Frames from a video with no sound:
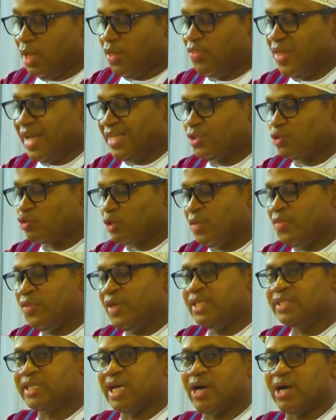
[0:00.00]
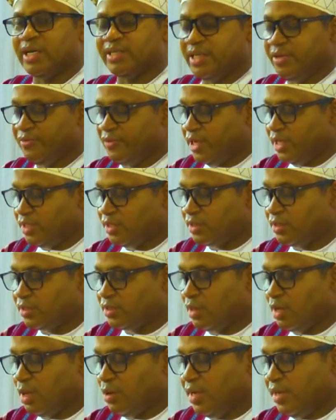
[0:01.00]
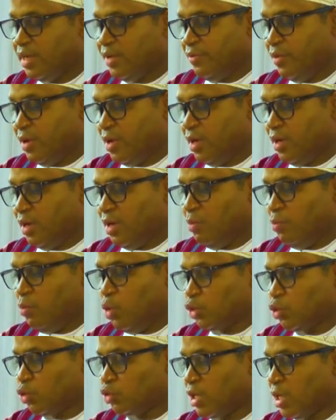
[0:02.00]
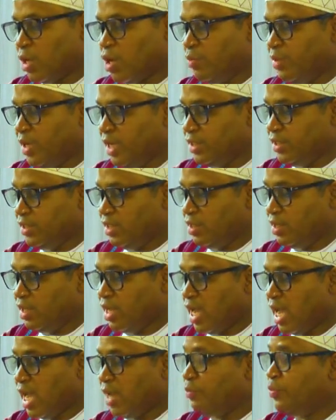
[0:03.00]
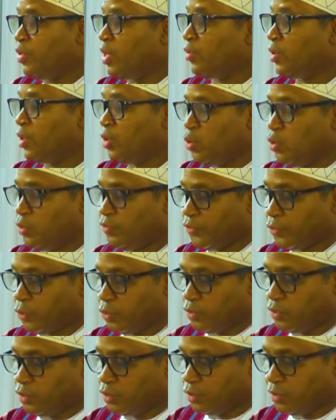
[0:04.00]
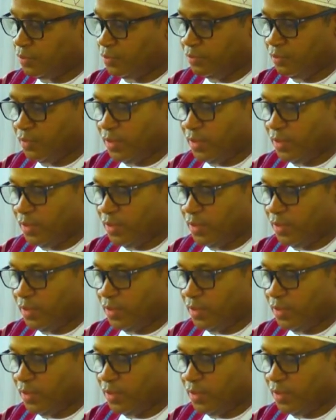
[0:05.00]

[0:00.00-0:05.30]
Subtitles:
that strengthens our diverse multicultural community, are bearing good fruits.